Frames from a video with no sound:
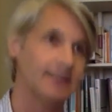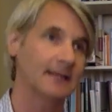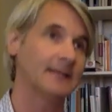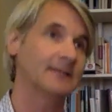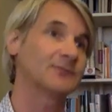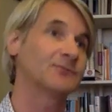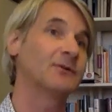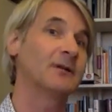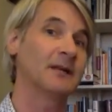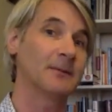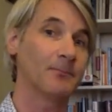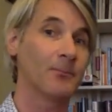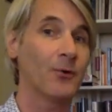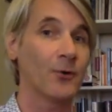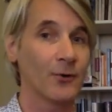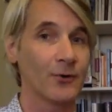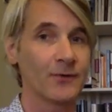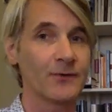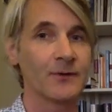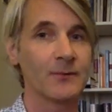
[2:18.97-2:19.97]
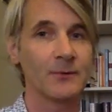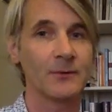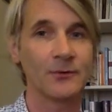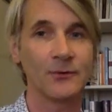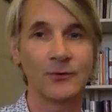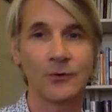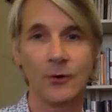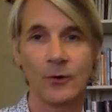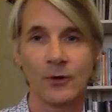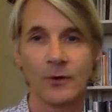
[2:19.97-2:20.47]
it's really important that we do
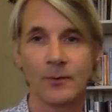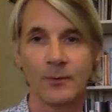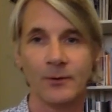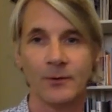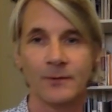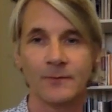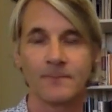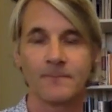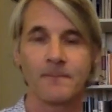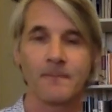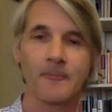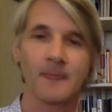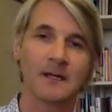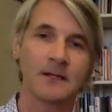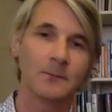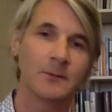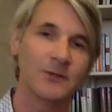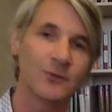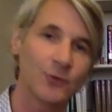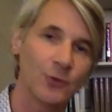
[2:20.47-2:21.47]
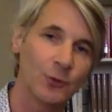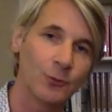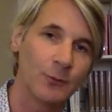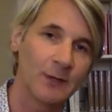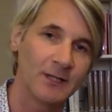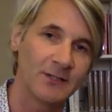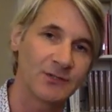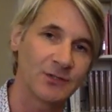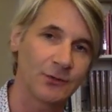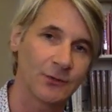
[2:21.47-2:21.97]
talk about it and that we do
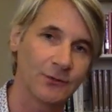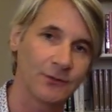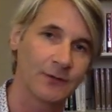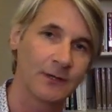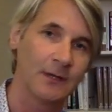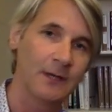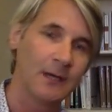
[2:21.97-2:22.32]
reach out,